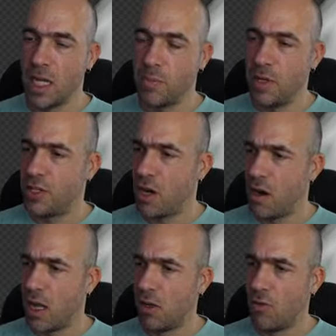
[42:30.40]
Hi,
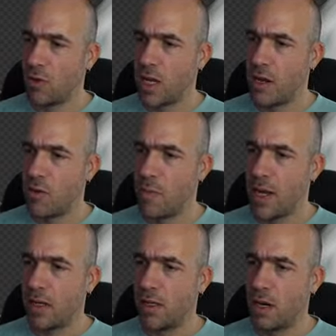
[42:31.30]
SpeedChar, I love you. Can you
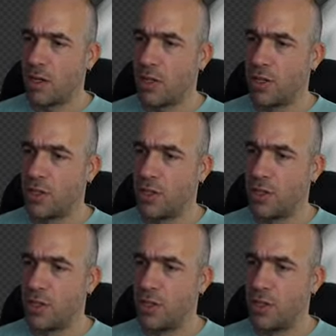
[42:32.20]
make a large
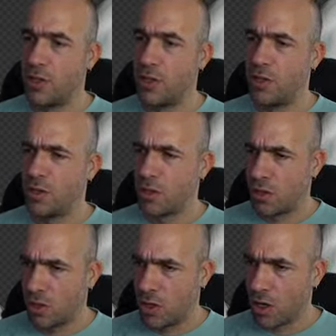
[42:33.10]

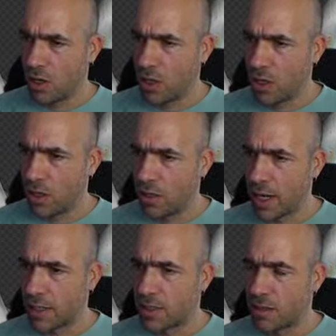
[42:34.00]
cook
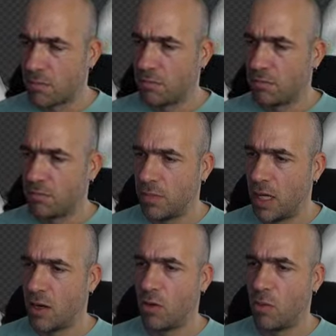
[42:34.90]
next?
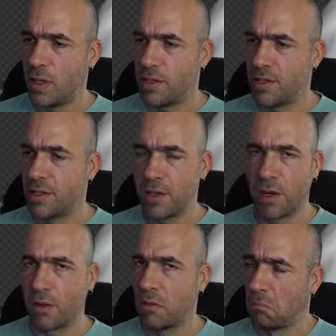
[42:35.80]
I don't know what is this
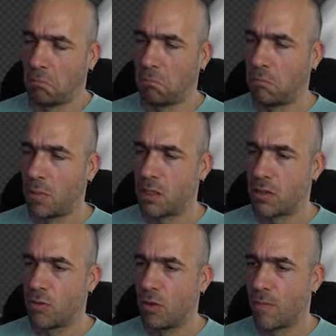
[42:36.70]
cook, but
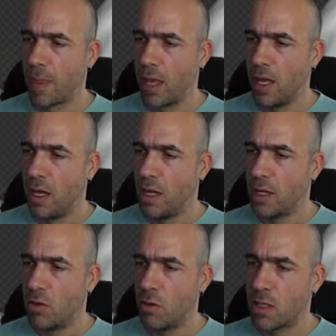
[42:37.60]
it's cool.
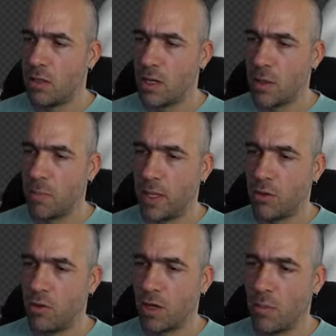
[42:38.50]
Nico, what learning
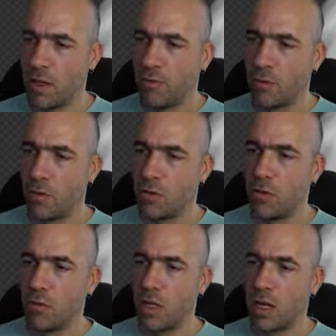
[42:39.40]
path do you recommend for
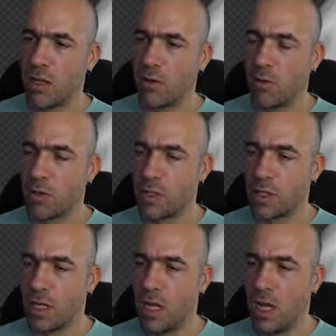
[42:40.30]
those looking at your
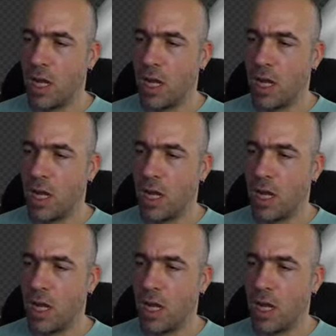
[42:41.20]
courses?